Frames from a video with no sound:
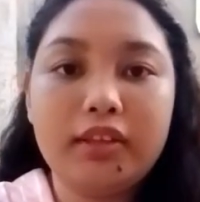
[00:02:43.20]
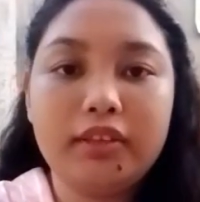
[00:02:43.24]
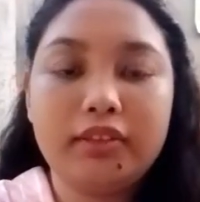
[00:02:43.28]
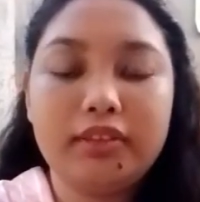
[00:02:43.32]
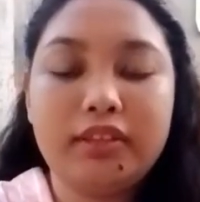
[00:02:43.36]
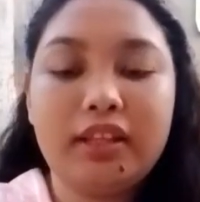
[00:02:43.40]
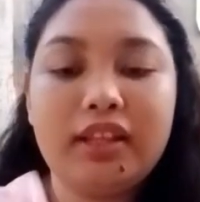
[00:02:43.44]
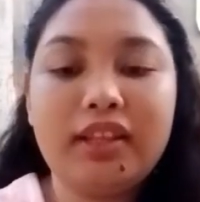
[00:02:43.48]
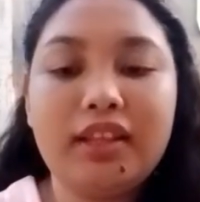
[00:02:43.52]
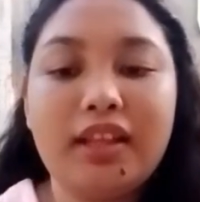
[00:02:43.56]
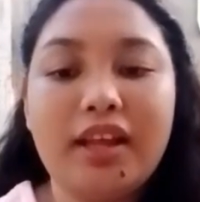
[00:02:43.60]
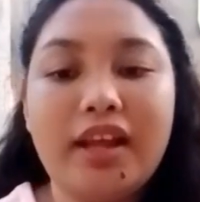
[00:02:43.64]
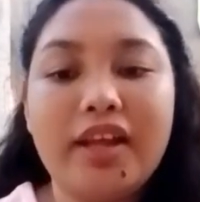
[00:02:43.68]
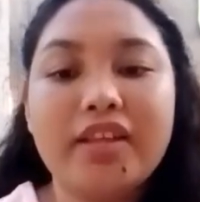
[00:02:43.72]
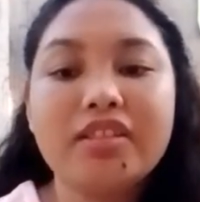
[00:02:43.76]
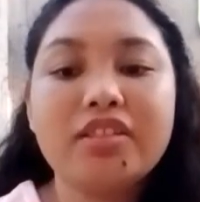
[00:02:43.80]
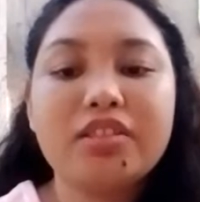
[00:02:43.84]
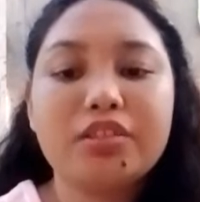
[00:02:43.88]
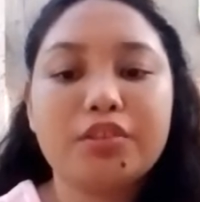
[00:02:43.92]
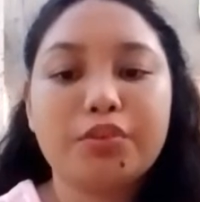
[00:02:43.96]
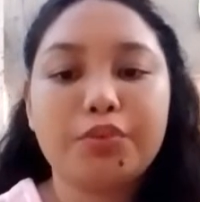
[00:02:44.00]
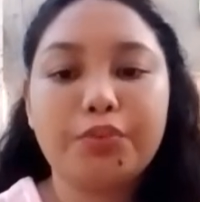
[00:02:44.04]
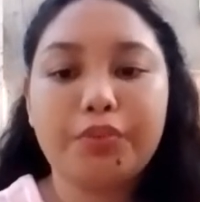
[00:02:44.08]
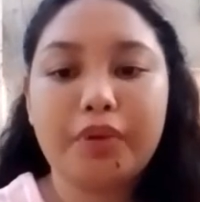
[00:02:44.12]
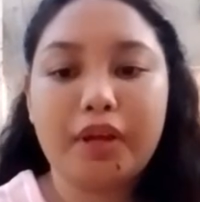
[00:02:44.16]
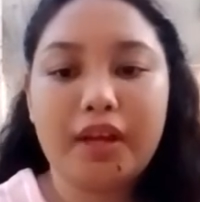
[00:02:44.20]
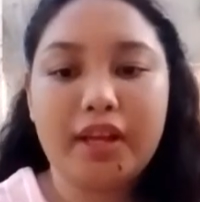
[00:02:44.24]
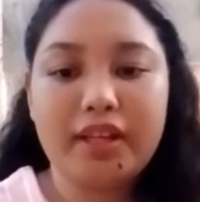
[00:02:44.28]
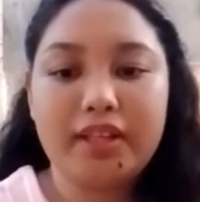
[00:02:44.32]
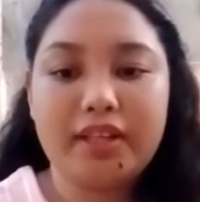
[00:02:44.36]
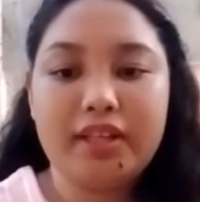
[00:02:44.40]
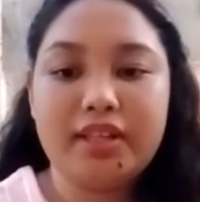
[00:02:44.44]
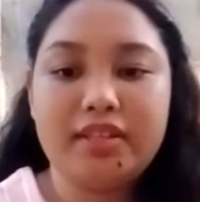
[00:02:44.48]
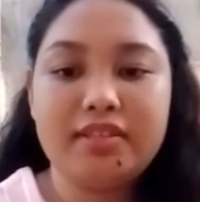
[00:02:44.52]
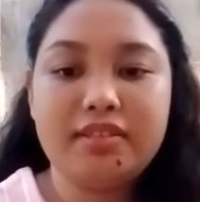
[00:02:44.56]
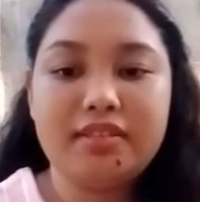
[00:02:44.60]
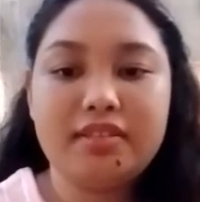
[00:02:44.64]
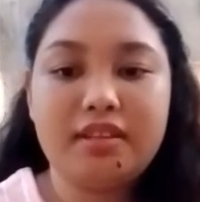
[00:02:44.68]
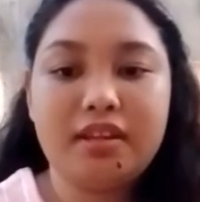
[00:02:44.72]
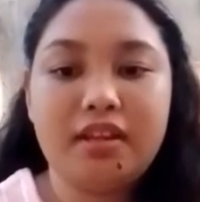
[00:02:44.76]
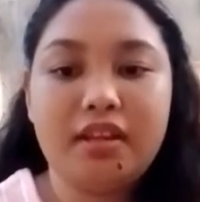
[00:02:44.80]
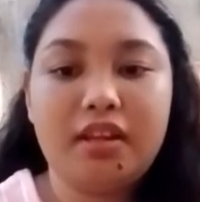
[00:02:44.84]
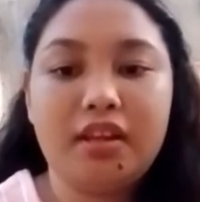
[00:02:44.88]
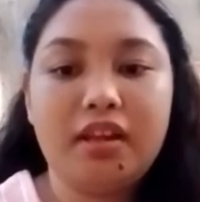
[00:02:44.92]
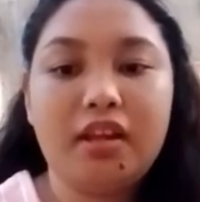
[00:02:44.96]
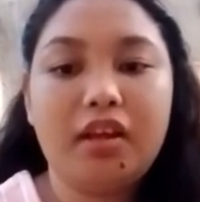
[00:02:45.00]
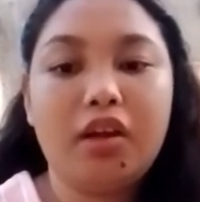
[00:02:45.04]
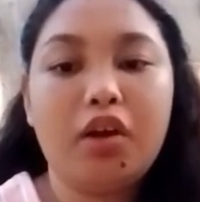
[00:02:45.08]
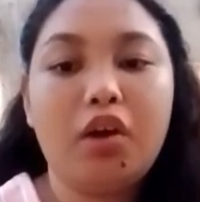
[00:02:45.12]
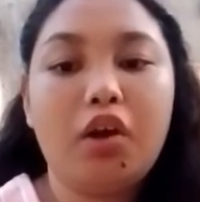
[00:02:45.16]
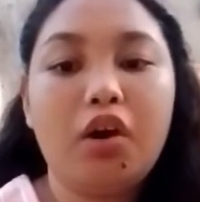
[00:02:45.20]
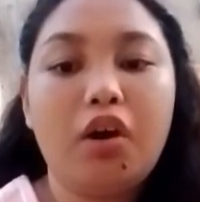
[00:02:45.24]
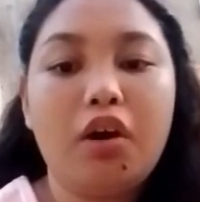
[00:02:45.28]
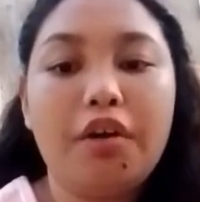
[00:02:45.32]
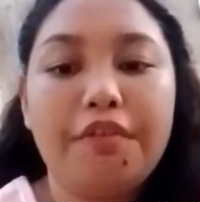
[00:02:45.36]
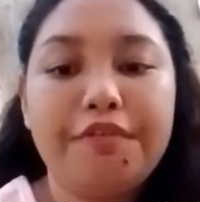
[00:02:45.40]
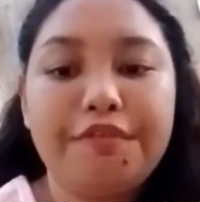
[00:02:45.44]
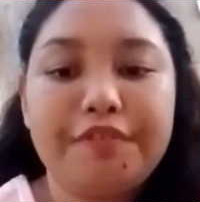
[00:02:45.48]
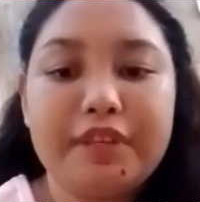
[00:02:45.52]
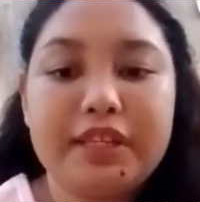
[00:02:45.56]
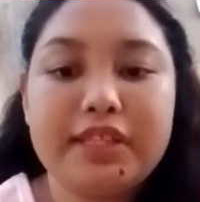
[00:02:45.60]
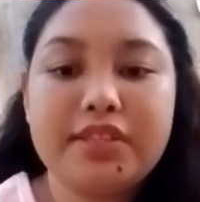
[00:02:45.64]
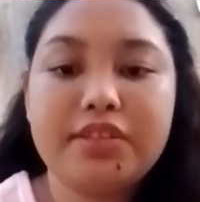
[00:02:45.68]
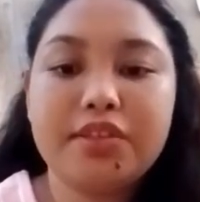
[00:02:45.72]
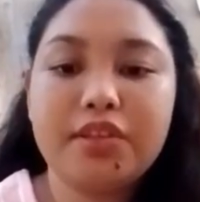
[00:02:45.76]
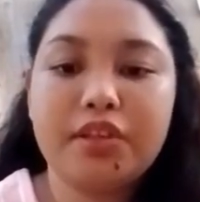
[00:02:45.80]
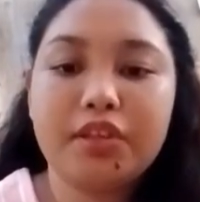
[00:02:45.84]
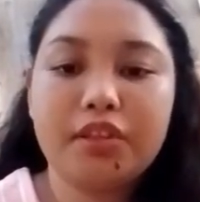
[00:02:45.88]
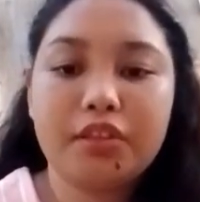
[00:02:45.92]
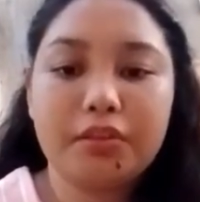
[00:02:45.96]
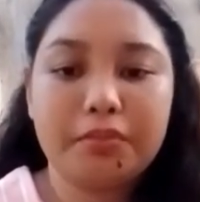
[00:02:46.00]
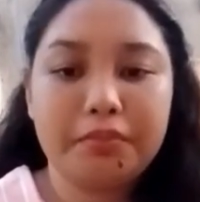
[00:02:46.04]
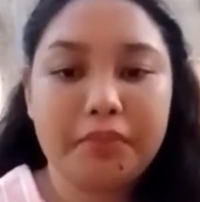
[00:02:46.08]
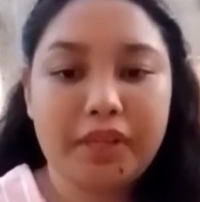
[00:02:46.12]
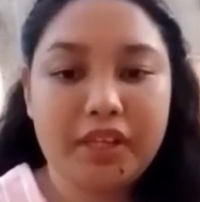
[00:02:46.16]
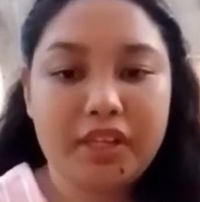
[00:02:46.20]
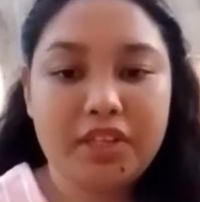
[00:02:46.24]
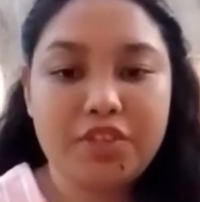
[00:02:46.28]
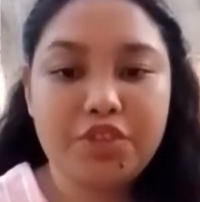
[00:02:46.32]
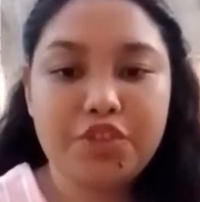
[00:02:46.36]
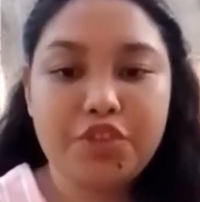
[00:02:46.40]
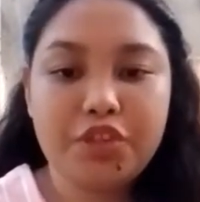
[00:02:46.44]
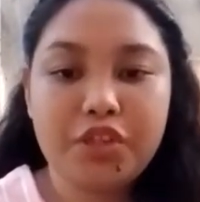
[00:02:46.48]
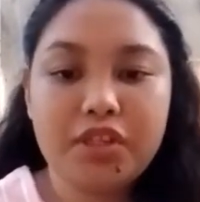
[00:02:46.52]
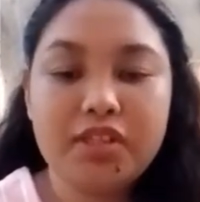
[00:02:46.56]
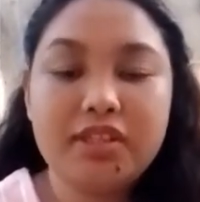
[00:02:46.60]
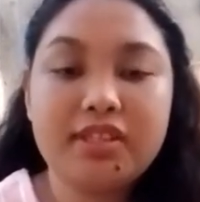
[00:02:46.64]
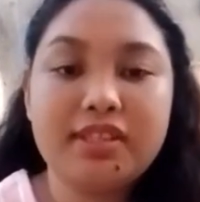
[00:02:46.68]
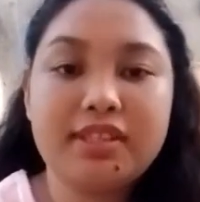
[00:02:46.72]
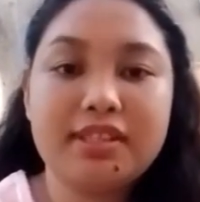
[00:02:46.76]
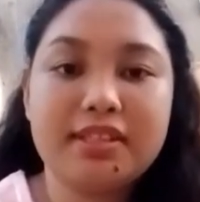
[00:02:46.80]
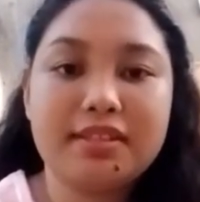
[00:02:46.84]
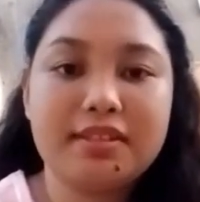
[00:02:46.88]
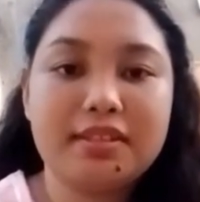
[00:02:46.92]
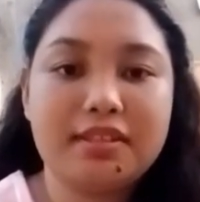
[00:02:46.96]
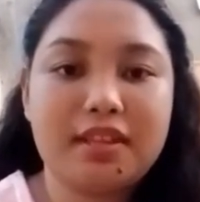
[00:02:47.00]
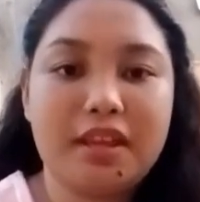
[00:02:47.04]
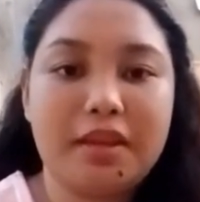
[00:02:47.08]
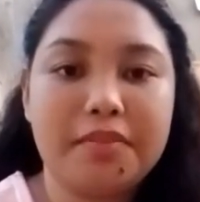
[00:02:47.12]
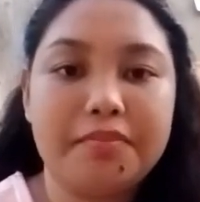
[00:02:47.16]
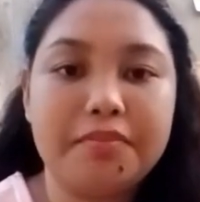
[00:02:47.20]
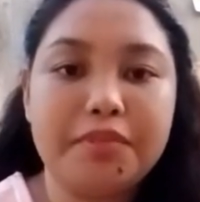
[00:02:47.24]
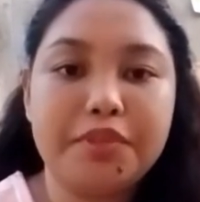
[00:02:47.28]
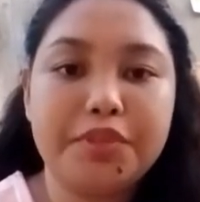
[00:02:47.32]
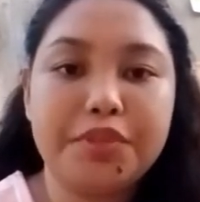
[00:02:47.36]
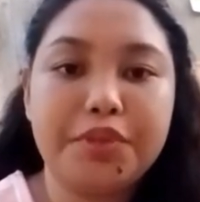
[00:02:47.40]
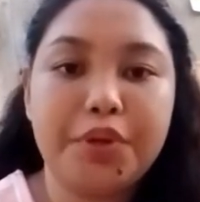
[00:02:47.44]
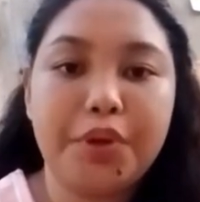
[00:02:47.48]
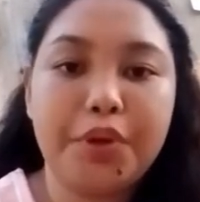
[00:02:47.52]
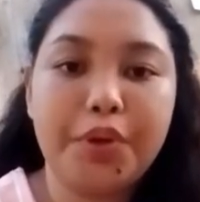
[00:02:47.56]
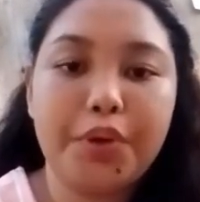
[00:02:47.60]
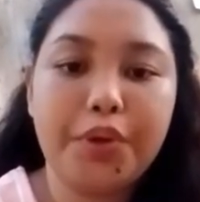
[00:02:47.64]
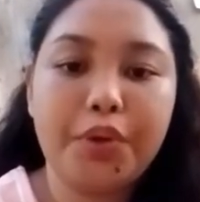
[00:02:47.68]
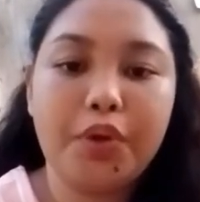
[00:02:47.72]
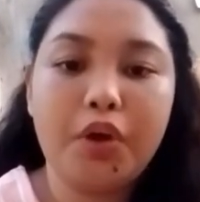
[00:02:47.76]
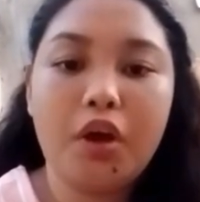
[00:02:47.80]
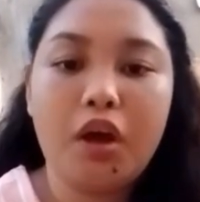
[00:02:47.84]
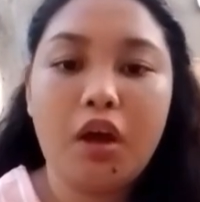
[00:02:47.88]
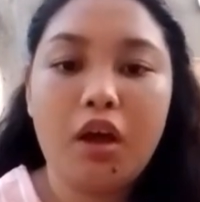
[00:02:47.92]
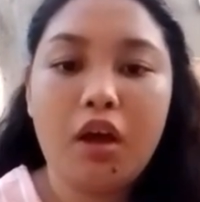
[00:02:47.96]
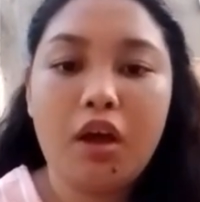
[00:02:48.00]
The last one is the office automation system. So,